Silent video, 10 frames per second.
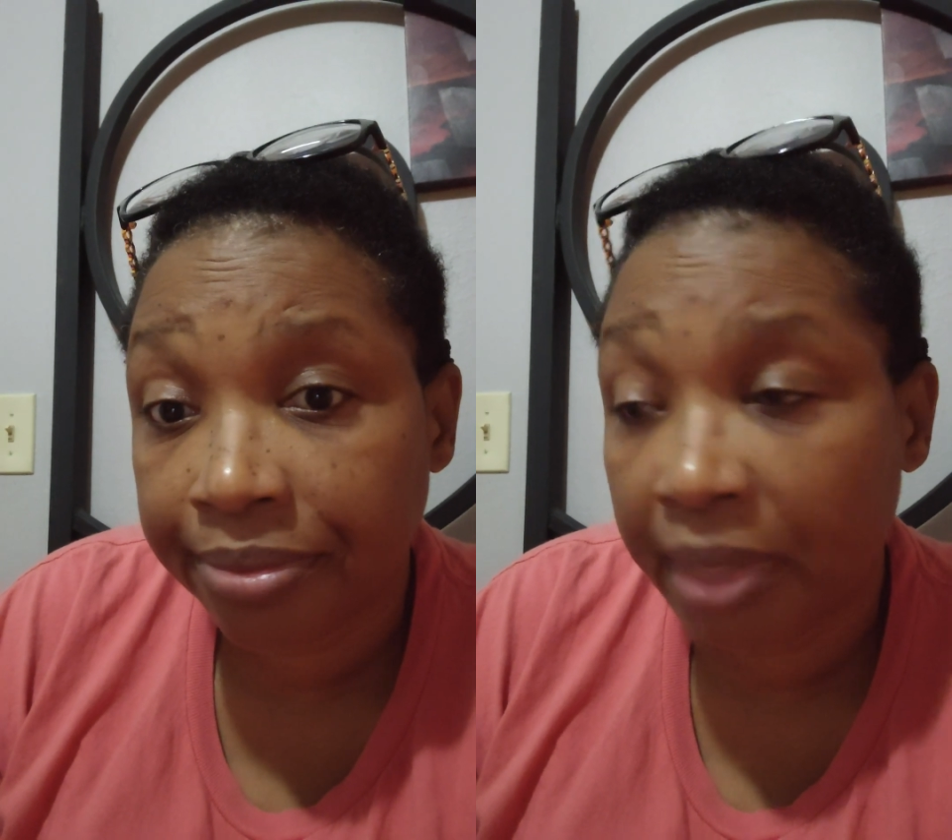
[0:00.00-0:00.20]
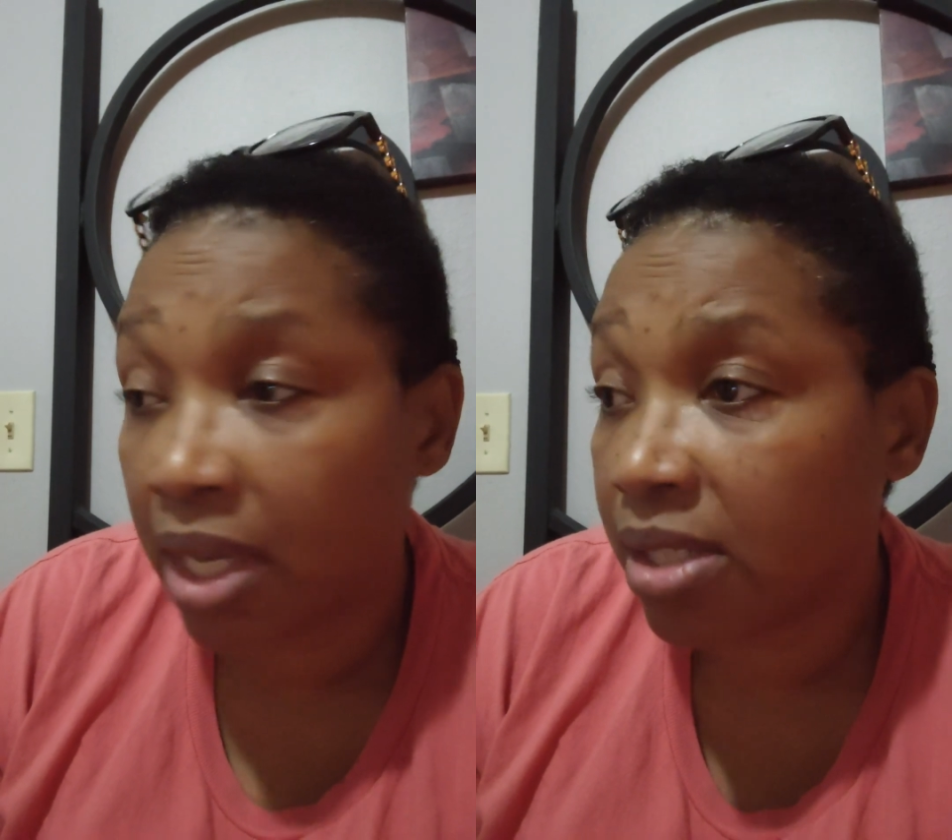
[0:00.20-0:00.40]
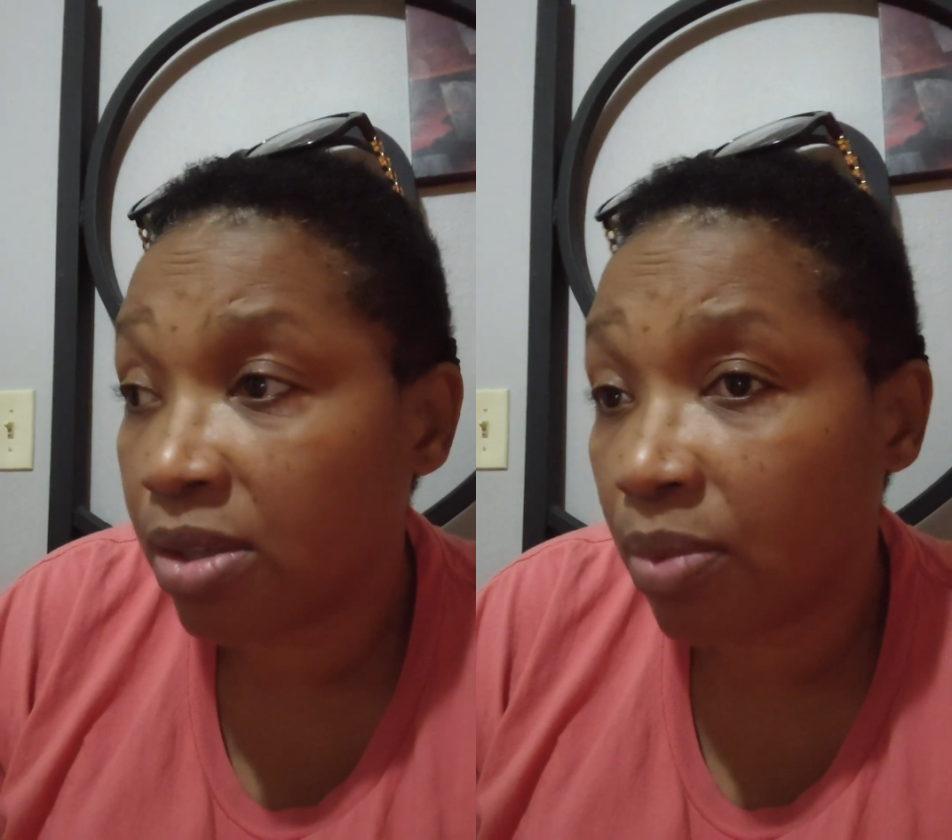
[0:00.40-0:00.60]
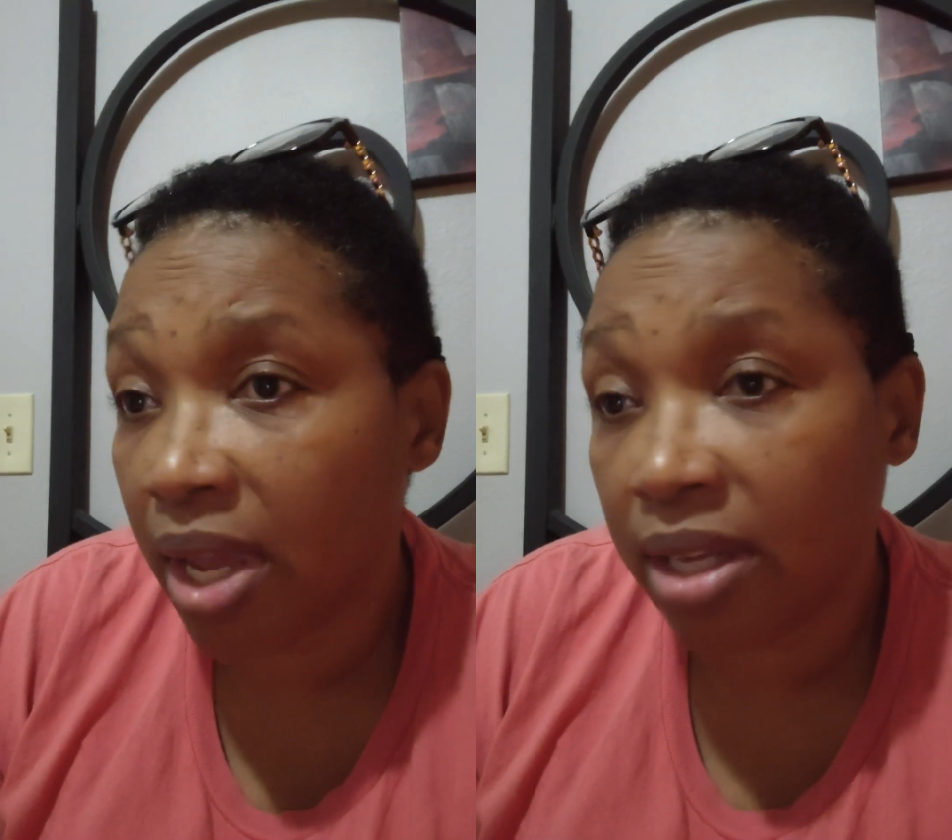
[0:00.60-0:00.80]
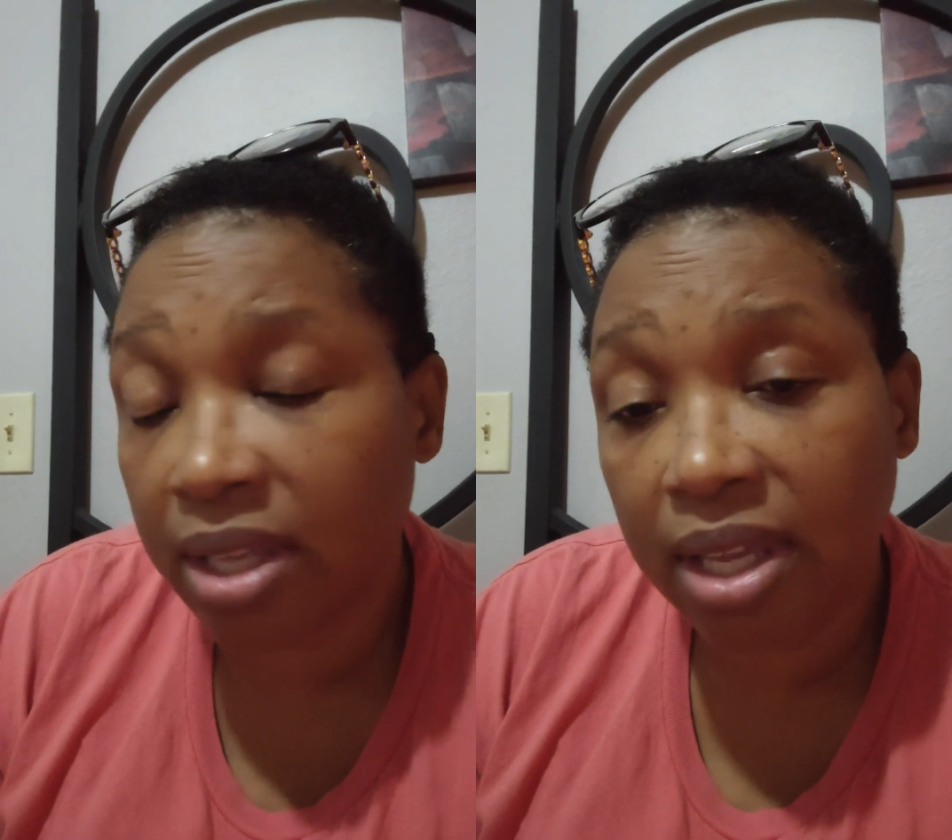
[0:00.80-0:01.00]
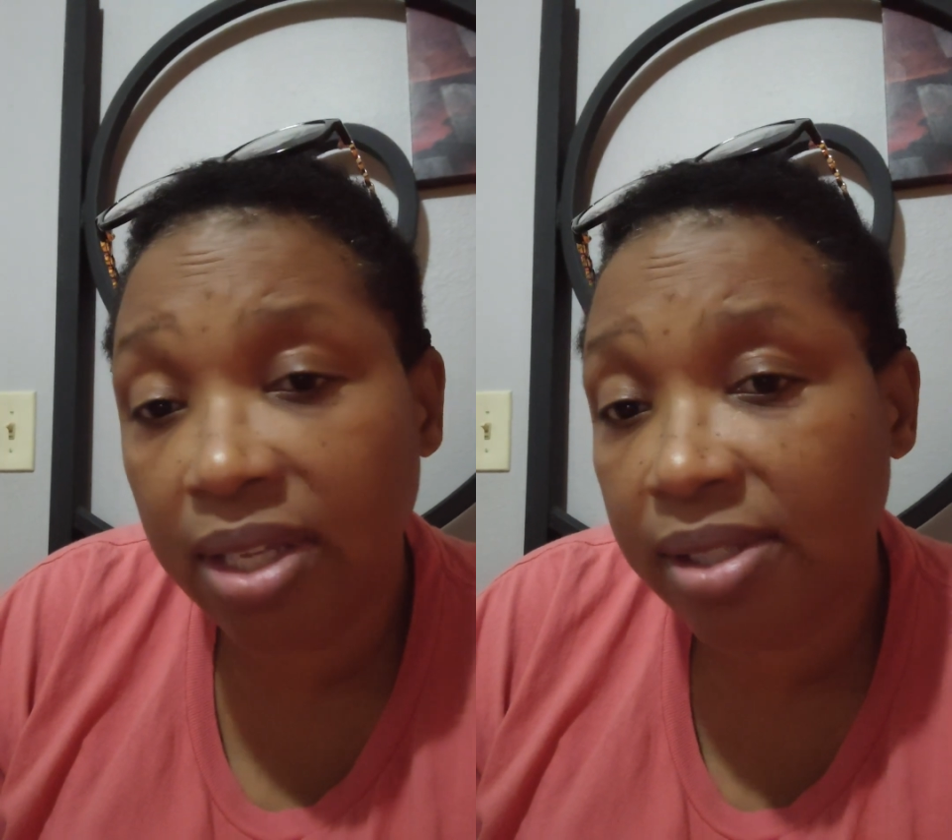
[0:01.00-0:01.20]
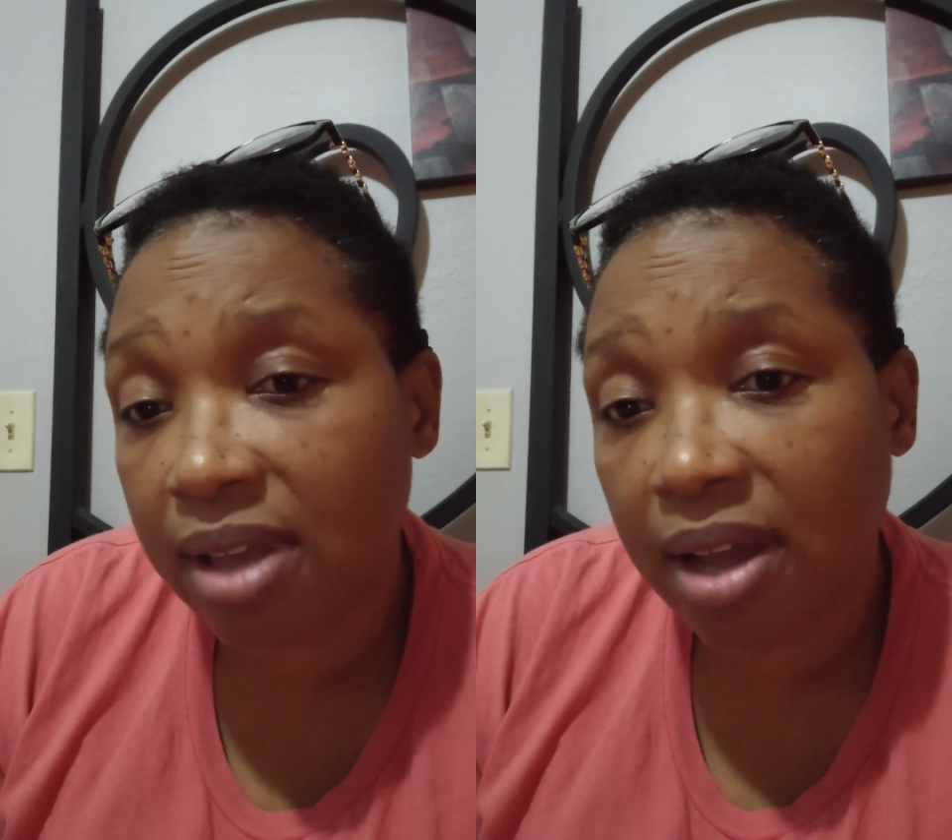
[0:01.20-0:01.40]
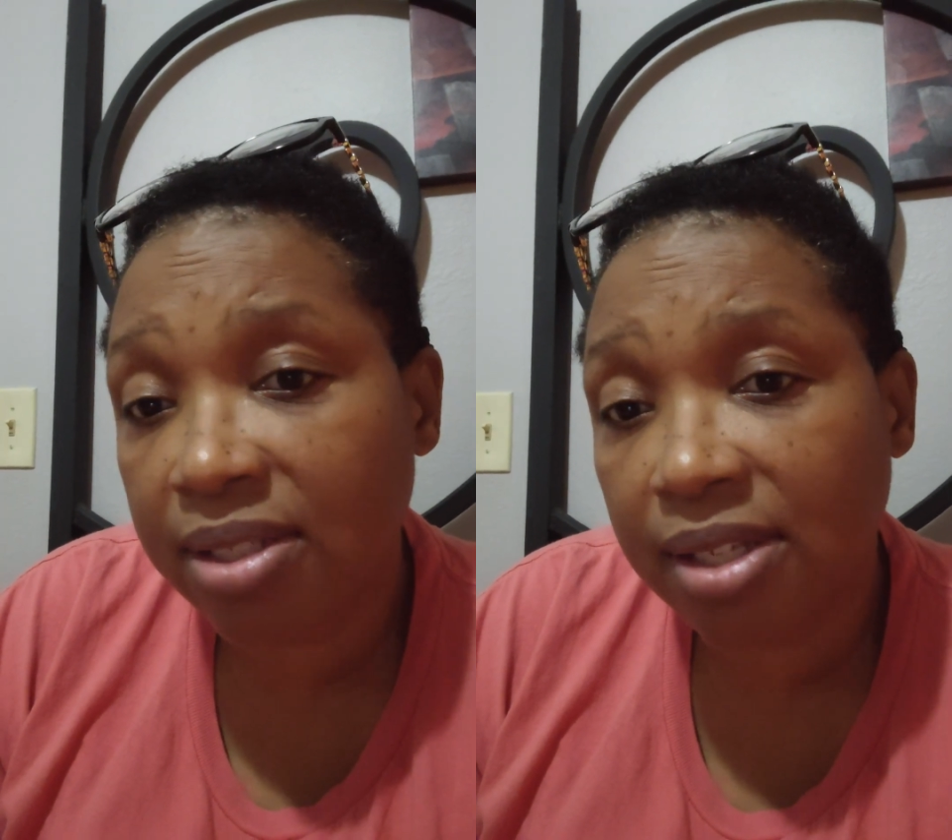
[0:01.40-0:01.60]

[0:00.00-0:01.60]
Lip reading: Because the way the kids are